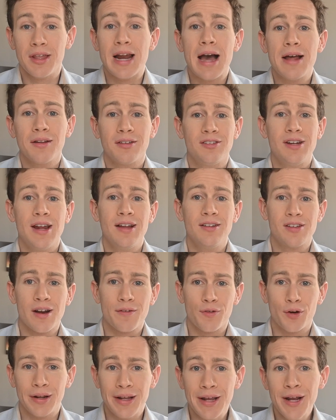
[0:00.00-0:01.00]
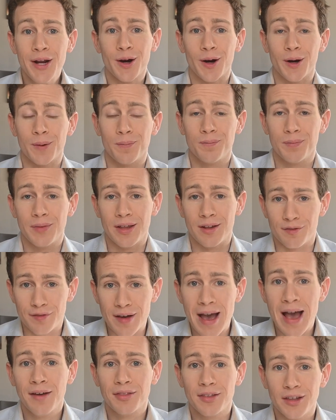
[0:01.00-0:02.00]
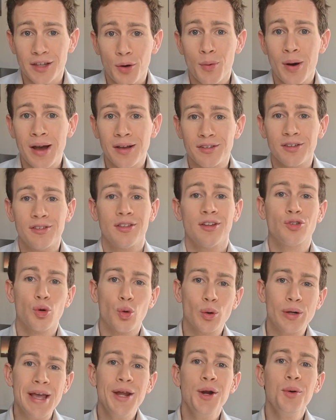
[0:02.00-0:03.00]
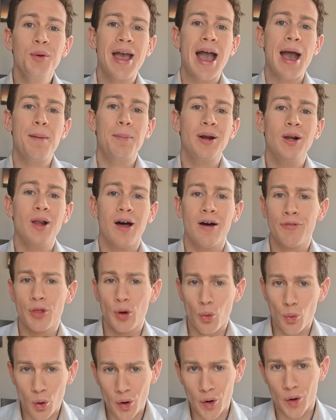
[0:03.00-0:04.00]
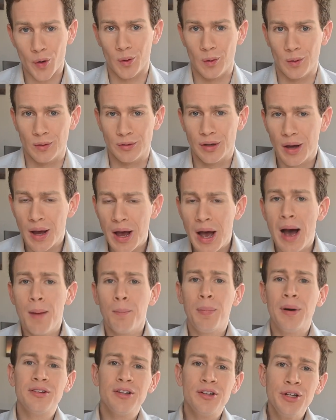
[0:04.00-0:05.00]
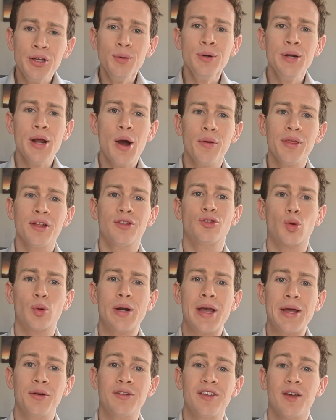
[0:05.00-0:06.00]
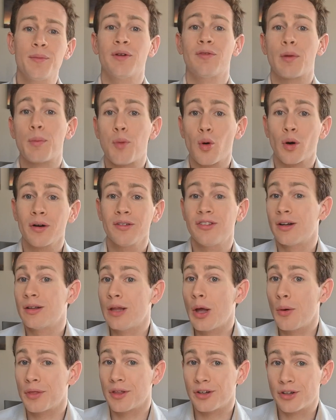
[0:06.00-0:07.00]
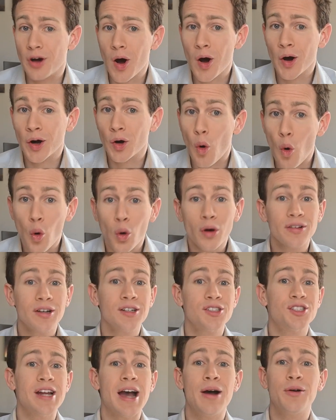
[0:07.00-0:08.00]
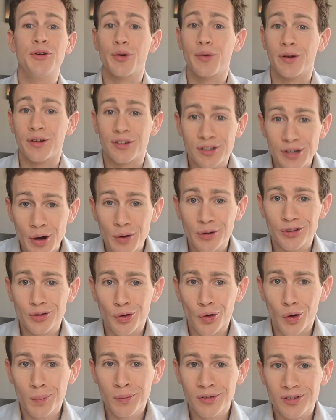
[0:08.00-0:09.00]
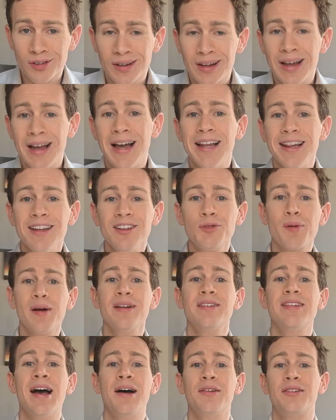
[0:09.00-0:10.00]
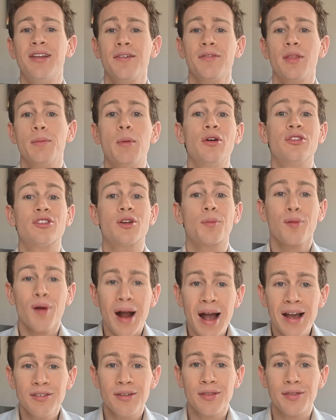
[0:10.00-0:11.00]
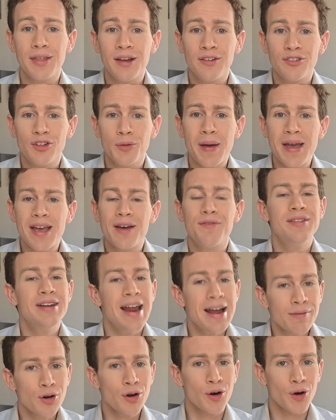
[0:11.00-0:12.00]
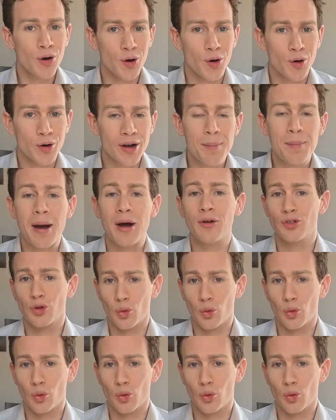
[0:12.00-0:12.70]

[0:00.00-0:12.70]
United States every year. In fact, the US is the tornado capital of the world. But did you know that tornadoes have been reported to glow in the dark or touch down during snowstorms? Let's break down 10 of the most surprising things you may have never heard about